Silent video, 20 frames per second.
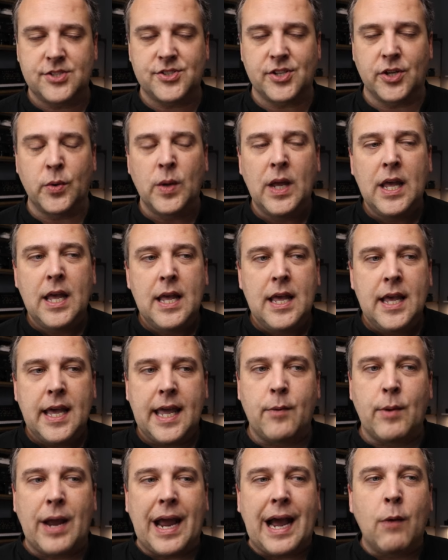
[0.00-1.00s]
So
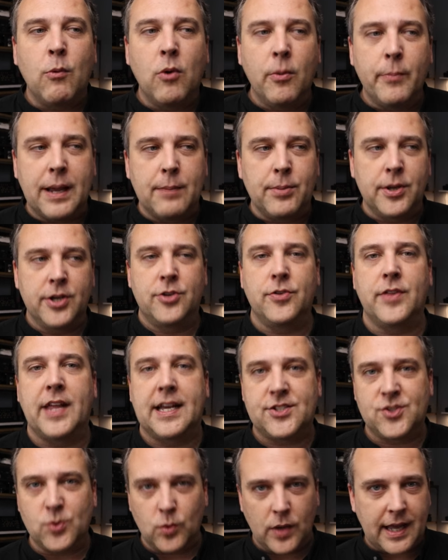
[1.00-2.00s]
anyway, I won't be able to do
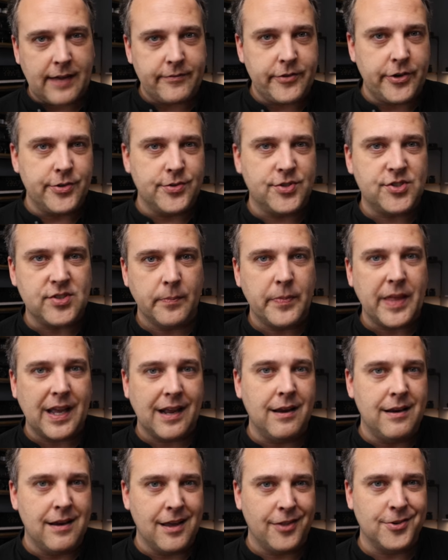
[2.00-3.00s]
that. So we'll have to do
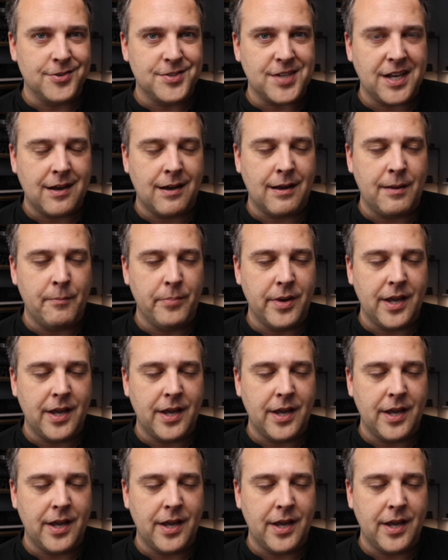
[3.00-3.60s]
something another time.